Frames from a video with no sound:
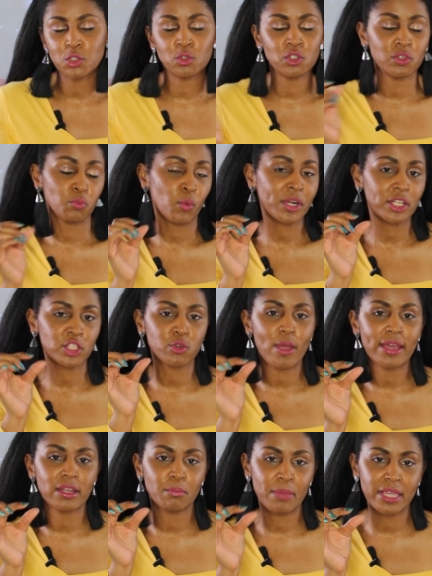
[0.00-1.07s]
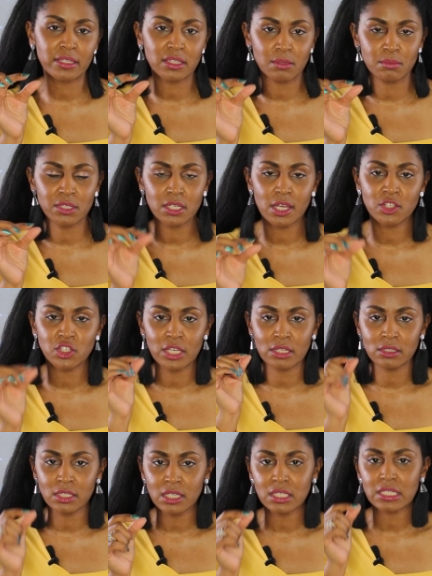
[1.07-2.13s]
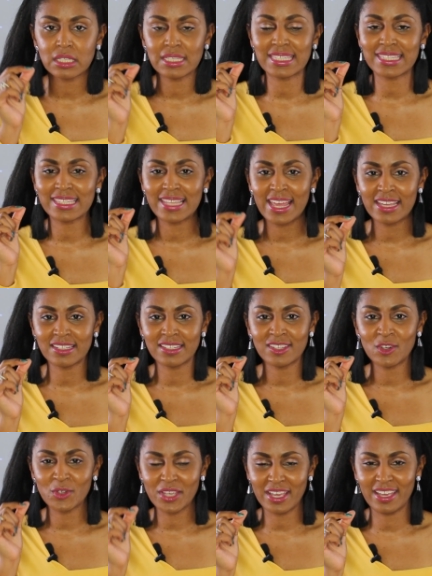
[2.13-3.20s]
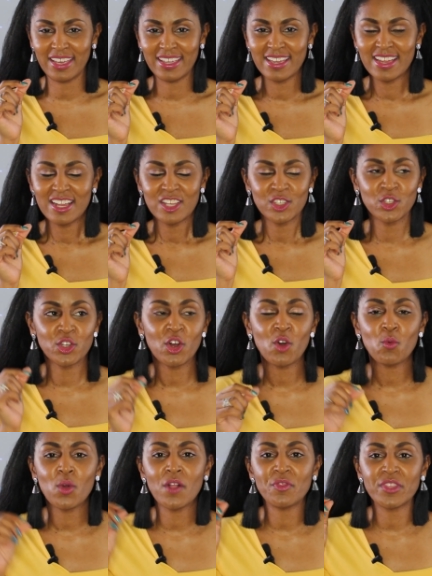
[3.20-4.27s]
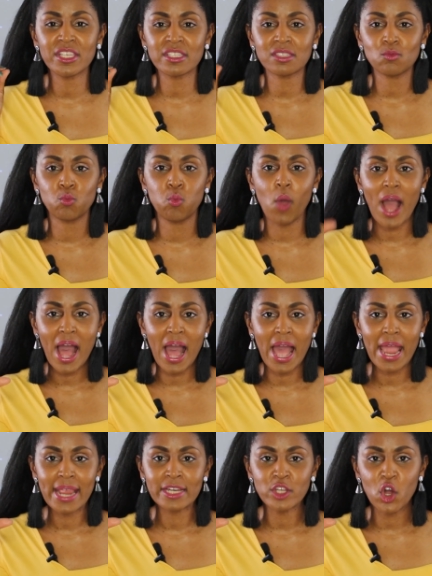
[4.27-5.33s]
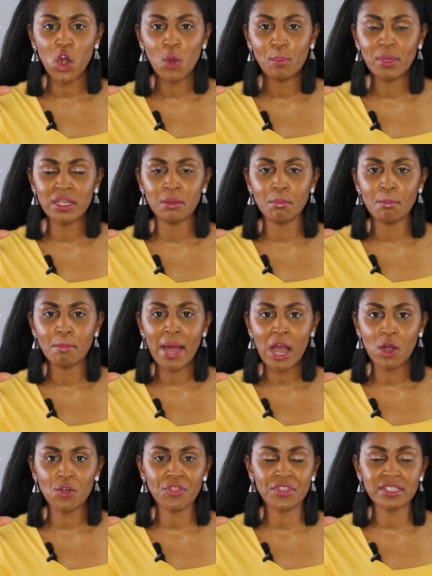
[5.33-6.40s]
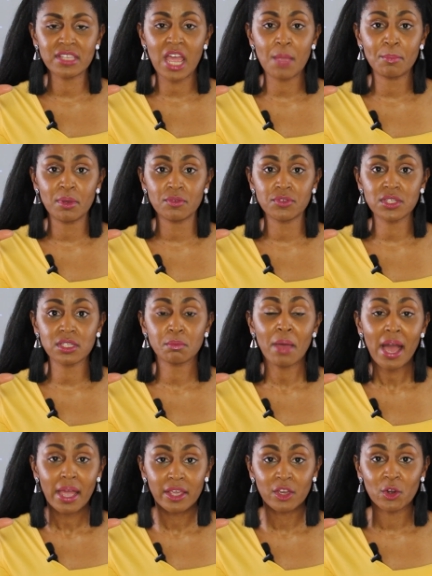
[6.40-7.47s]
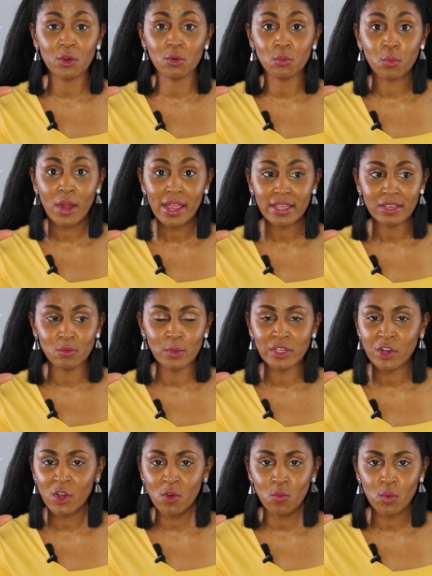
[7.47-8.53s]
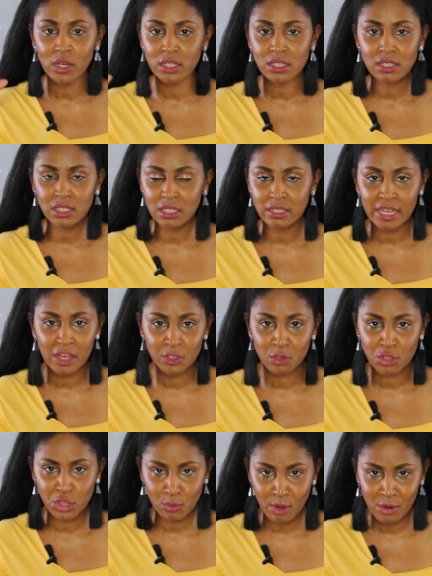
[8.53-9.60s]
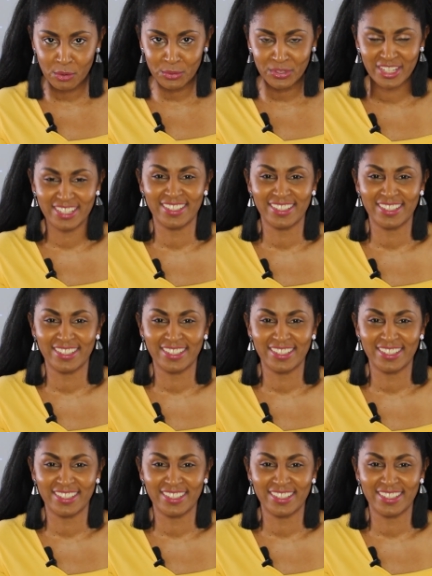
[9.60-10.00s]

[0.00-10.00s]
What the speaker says: you want to try to make them touch at least slightly, okay? You don't want this wide open mouth type of smile, right? We don't want to see down your throat.